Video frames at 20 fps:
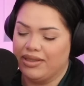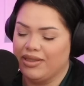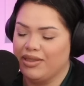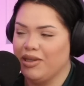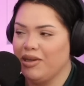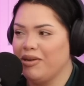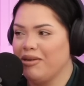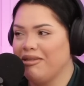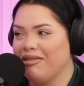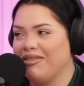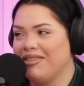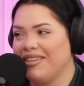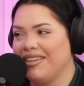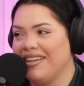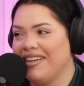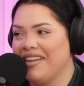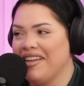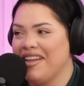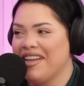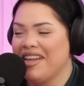So
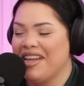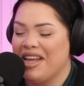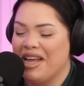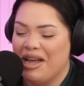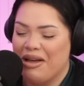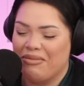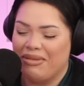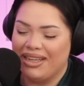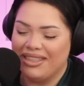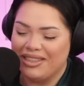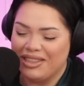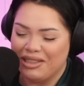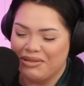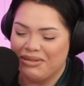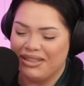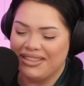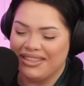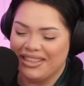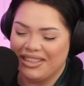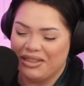my search
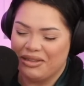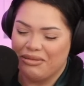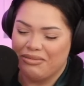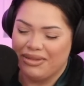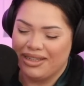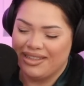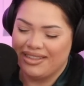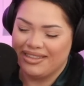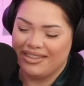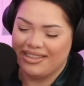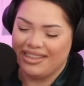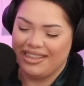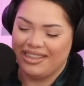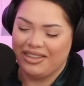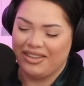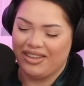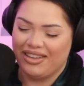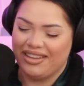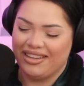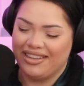bar is a little
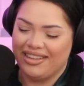embarrassing